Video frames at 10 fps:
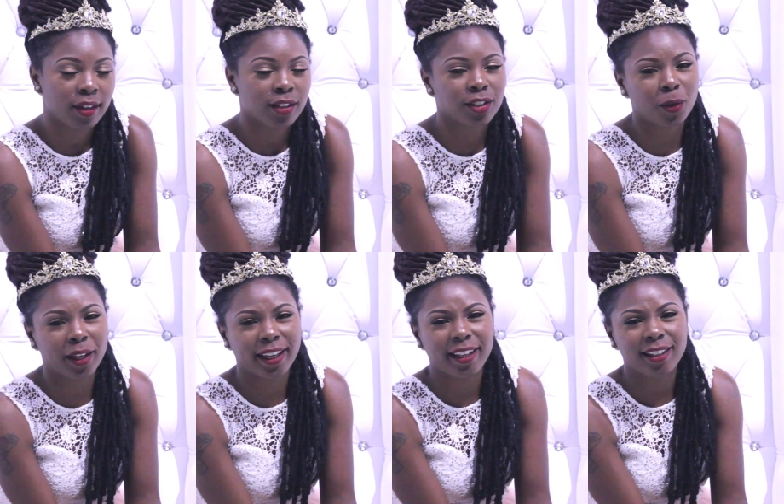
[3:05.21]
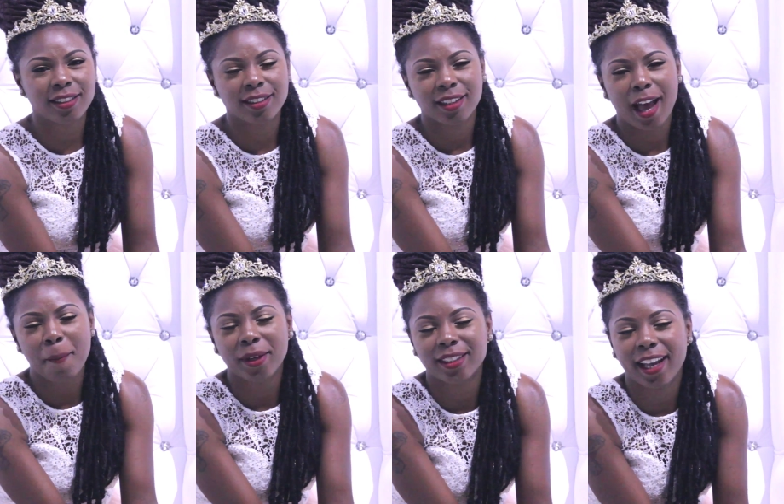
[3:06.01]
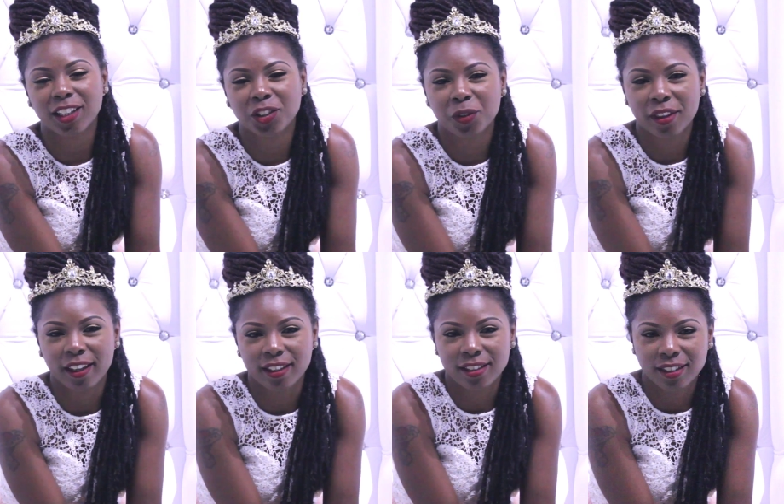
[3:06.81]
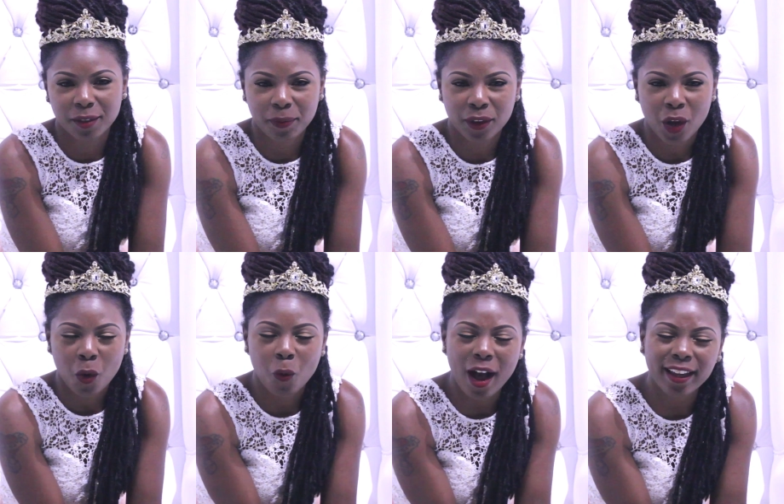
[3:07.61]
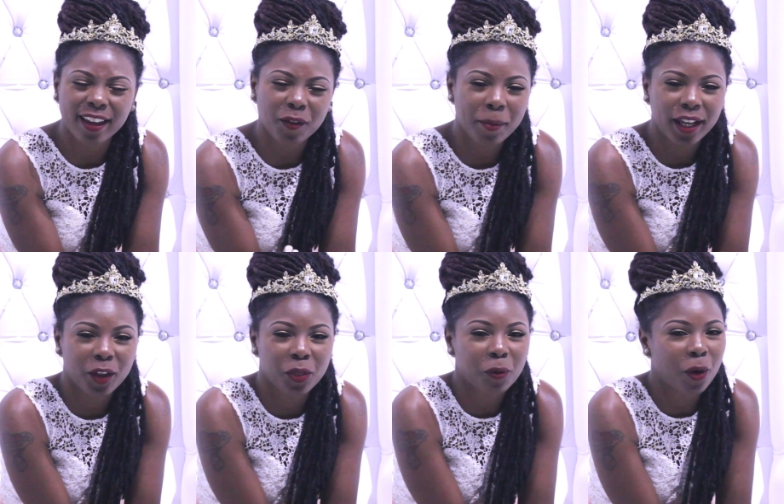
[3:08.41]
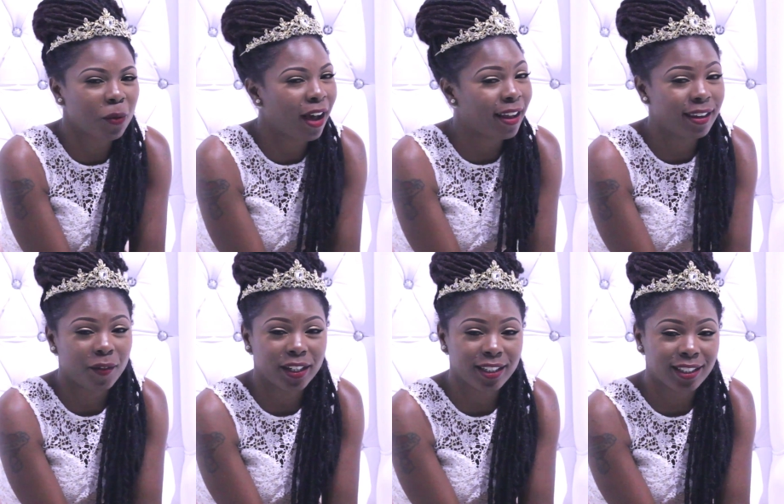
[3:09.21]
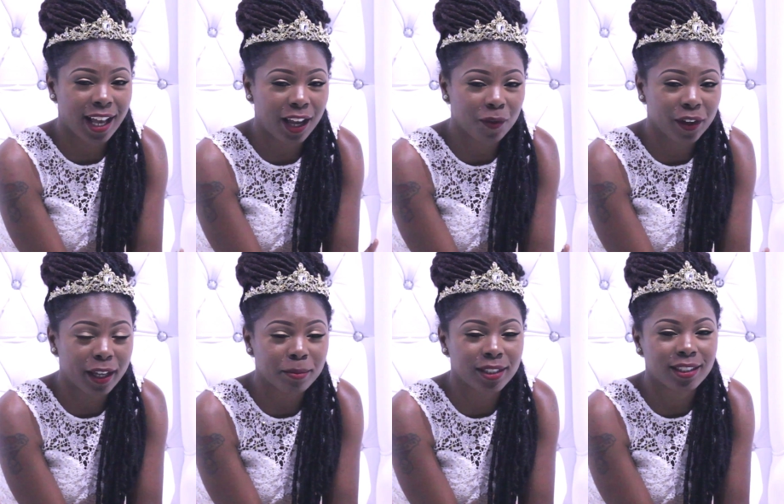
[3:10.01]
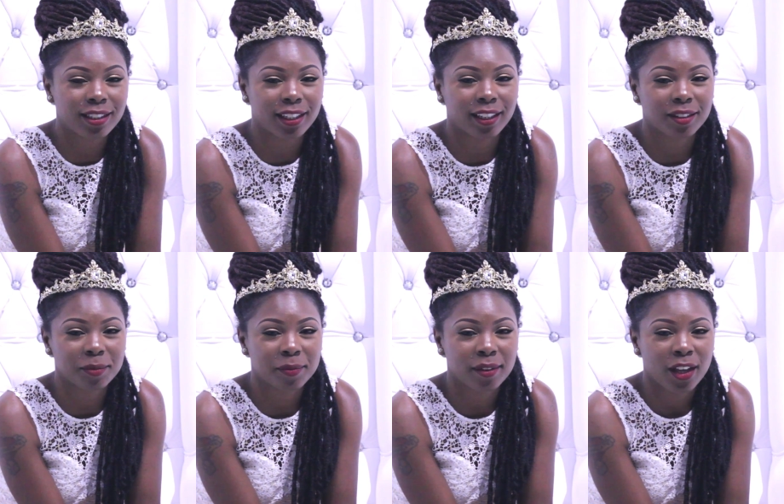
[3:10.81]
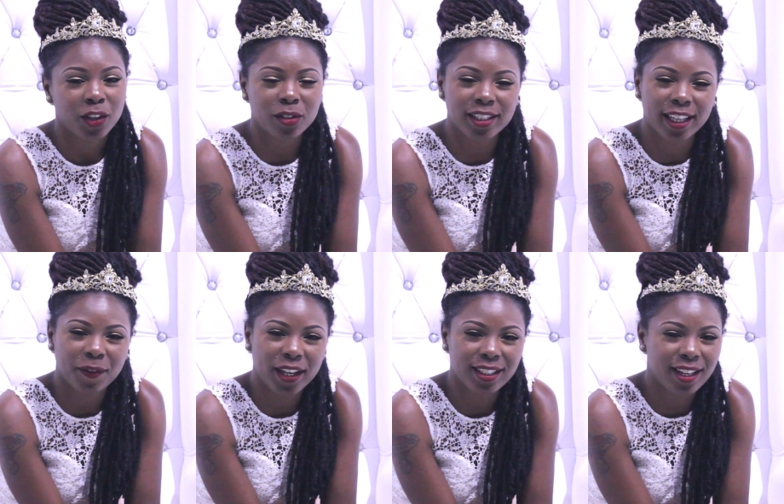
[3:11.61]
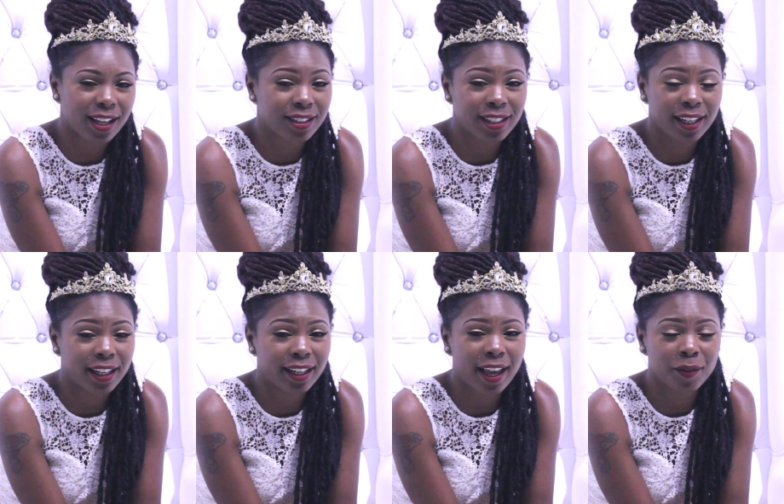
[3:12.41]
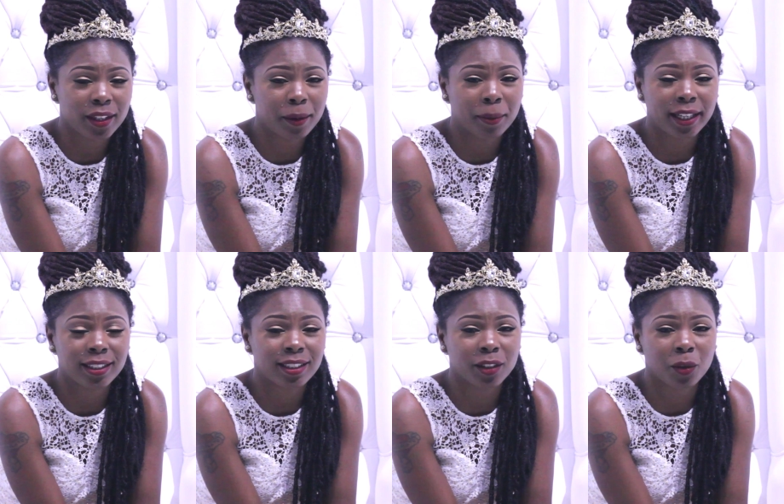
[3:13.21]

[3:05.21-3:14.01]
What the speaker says: So ladies, I must ask you this. Why give a man a throne God never designed for him to sit? You see, if he's not seated in heavenly places in